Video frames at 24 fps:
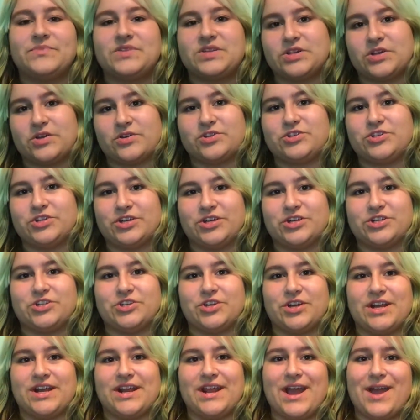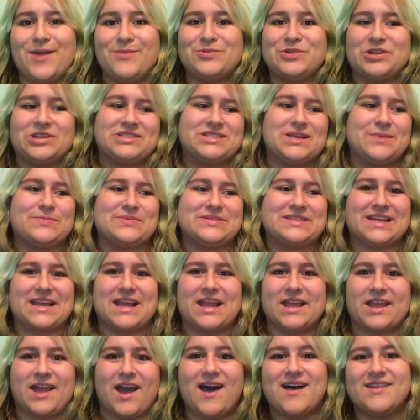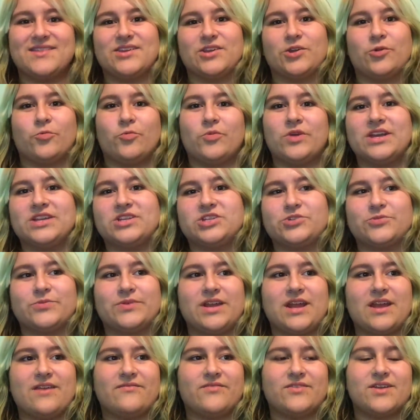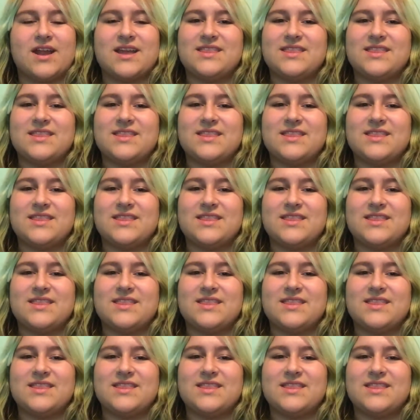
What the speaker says: to go trick-or-treating. I'm dressed up as, like, a gothic witch or whatever.